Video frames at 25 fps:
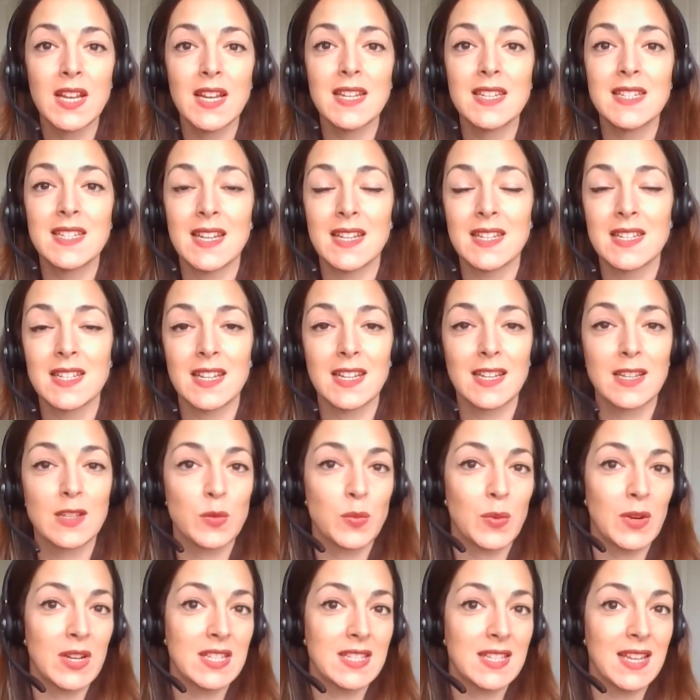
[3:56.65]
tend to
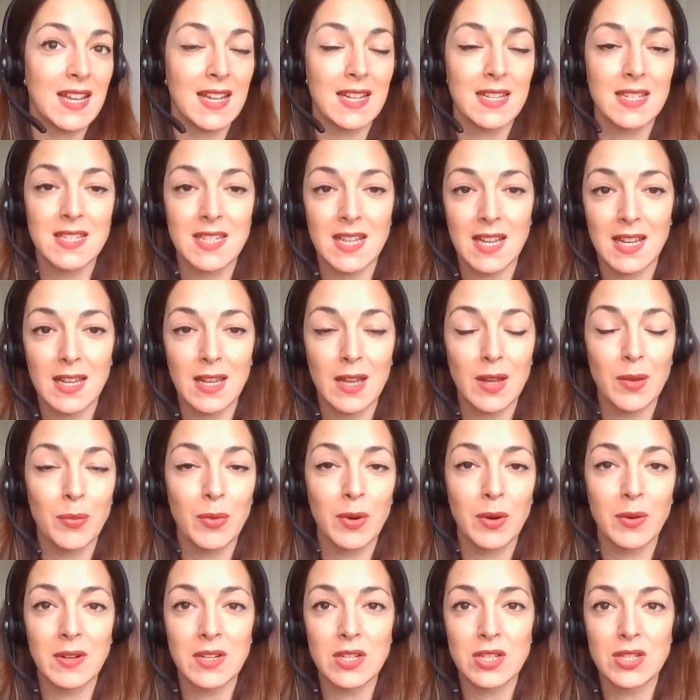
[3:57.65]
express anti
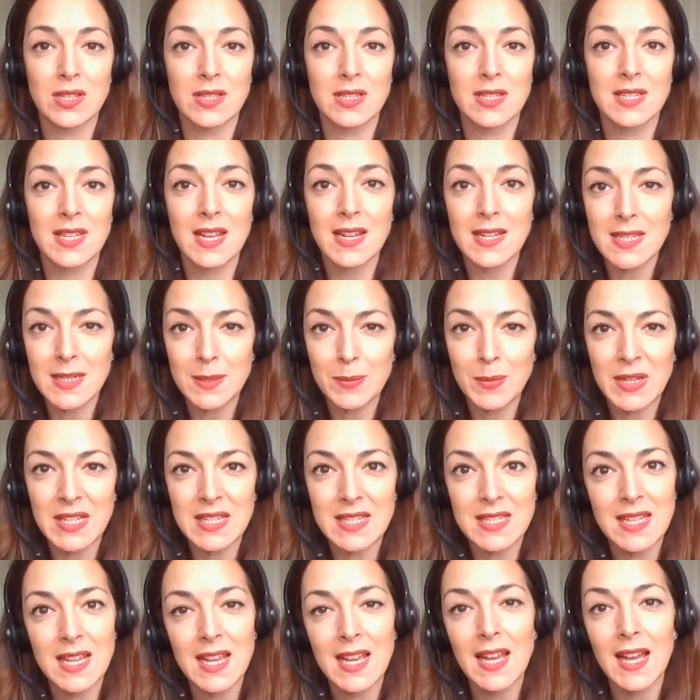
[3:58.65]
immigration
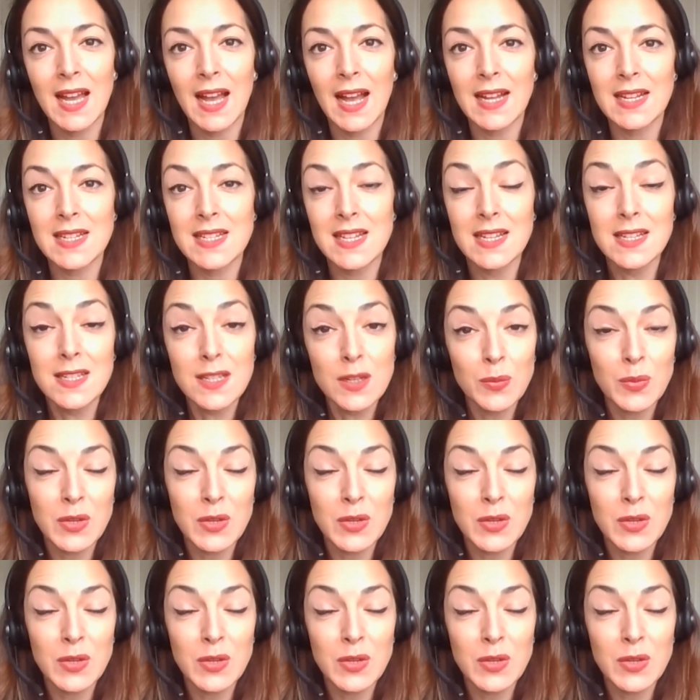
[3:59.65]
sentiments, and tend to be